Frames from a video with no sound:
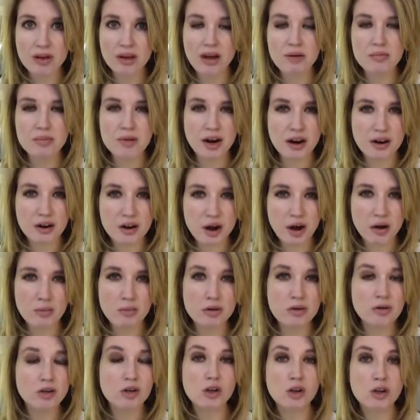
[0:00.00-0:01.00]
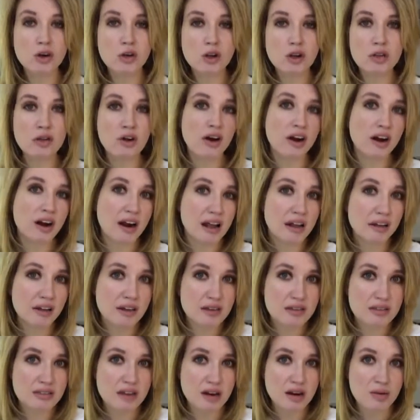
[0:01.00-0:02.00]
I mean, clearly they're not
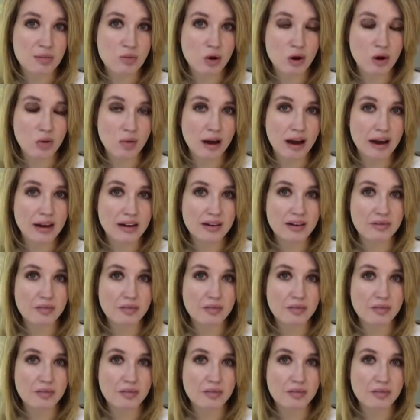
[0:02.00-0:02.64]
aliens anymore, right?